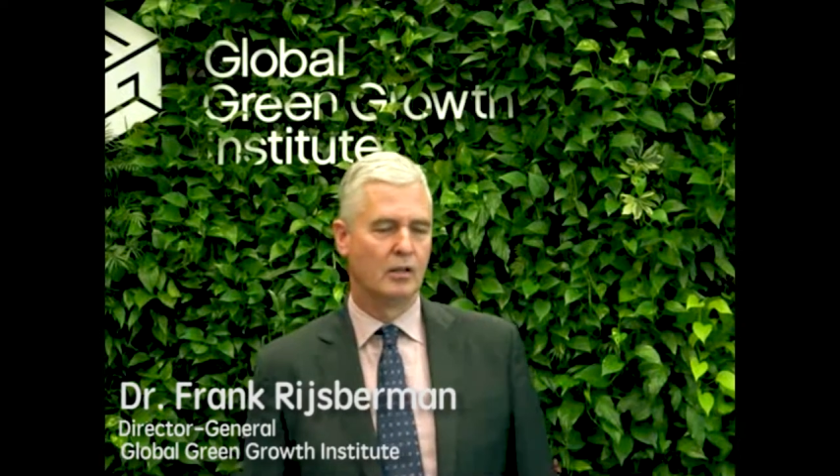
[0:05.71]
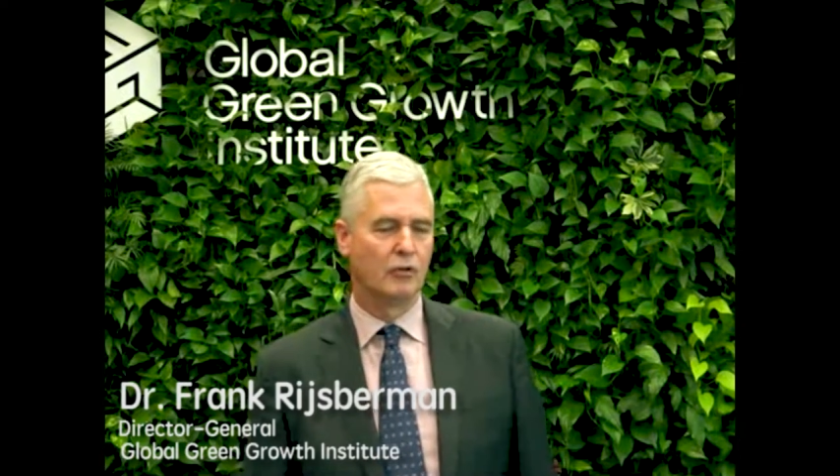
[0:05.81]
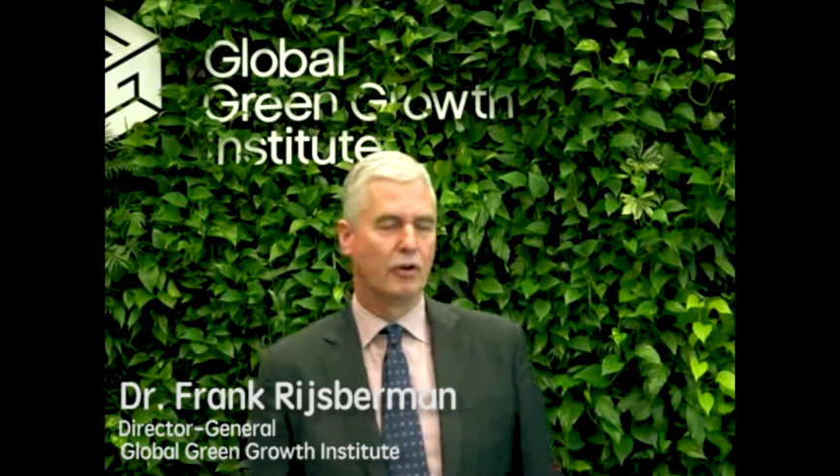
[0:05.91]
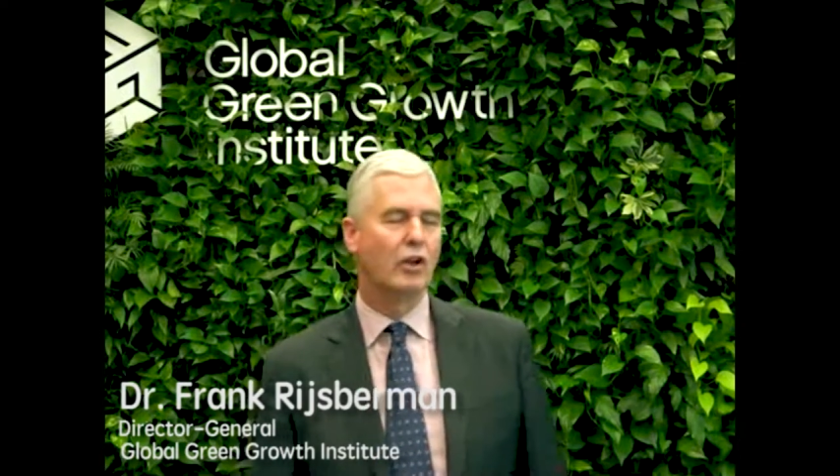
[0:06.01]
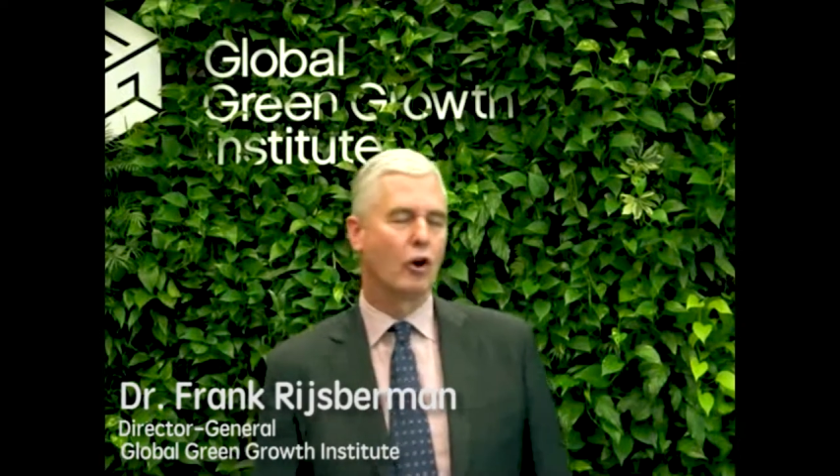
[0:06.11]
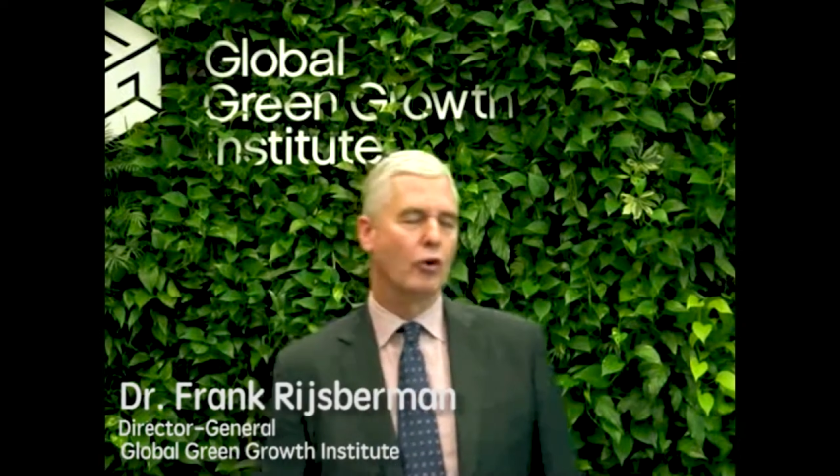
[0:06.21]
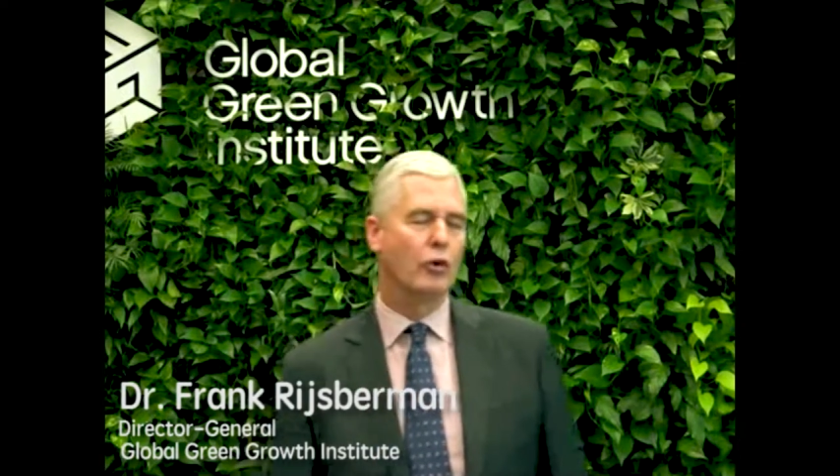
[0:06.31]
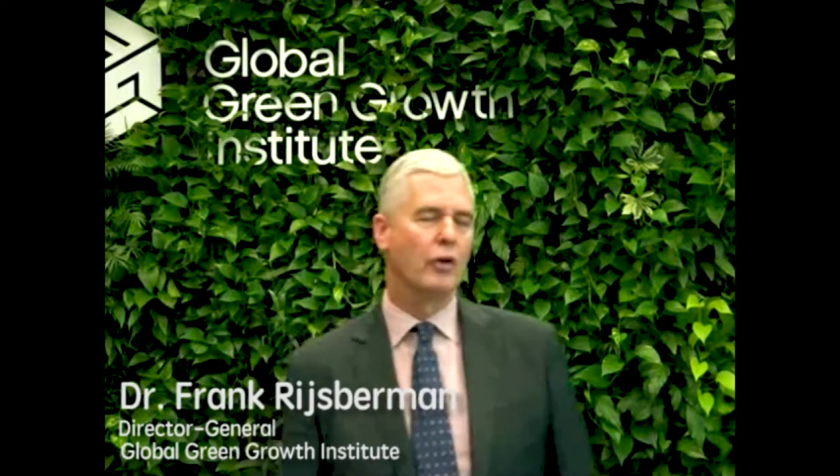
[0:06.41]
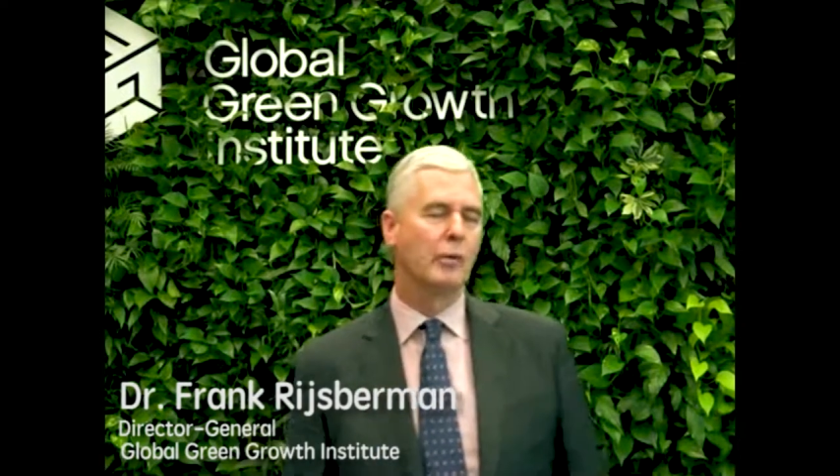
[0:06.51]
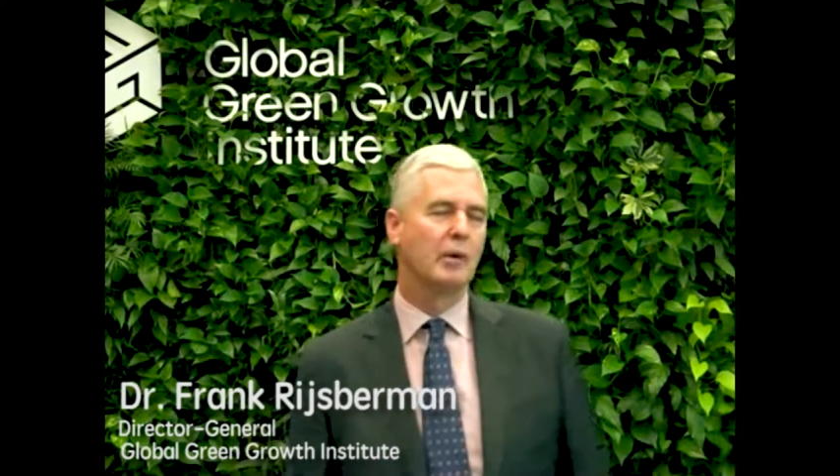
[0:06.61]
Green
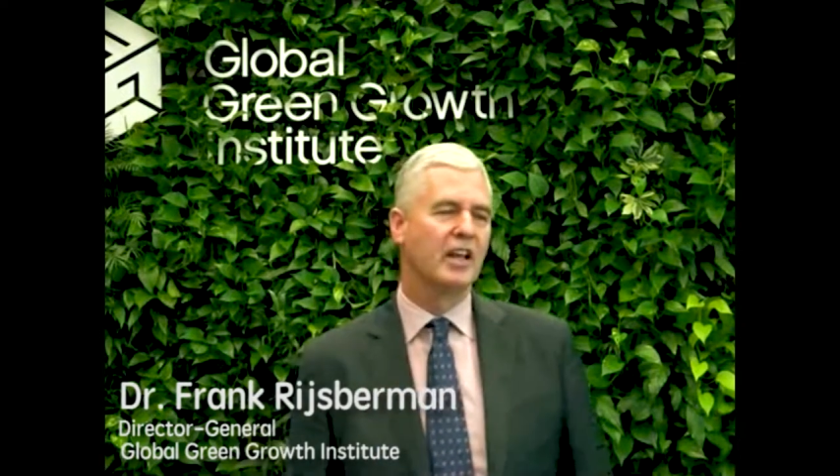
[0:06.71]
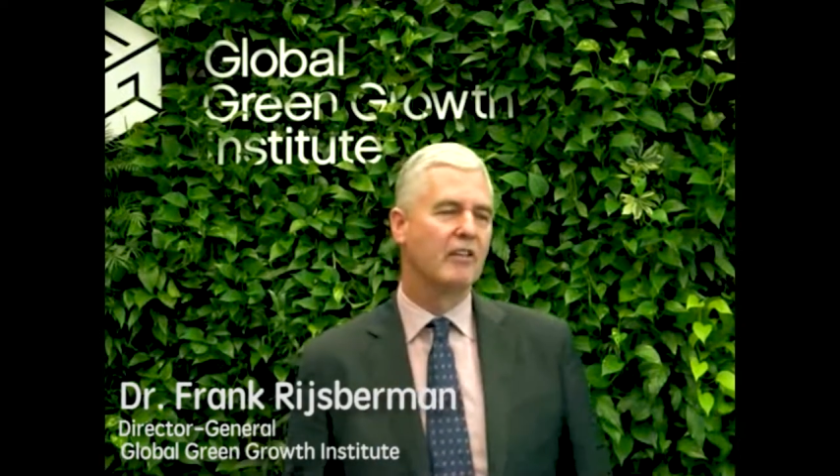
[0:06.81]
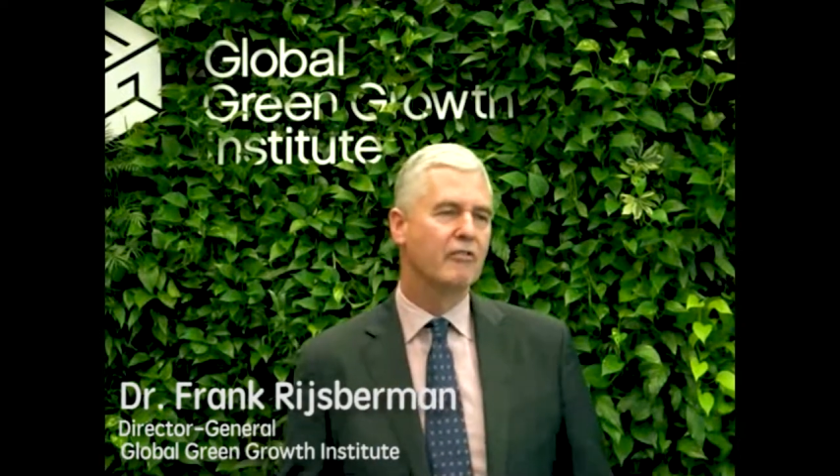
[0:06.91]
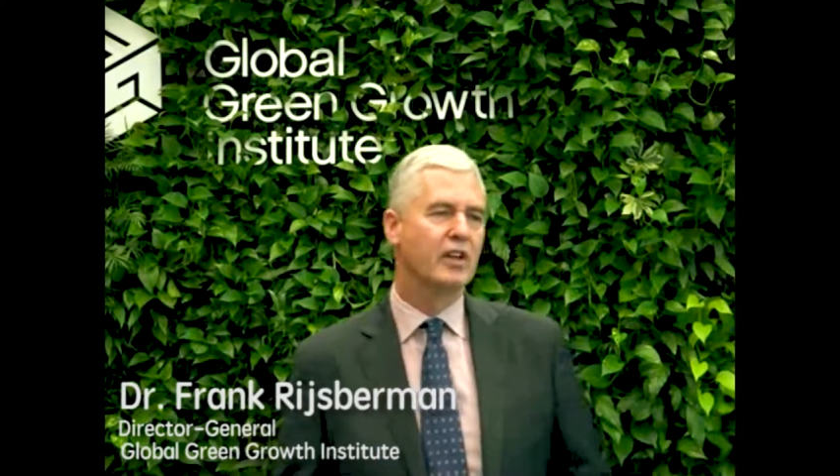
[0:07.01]
growth, we believe,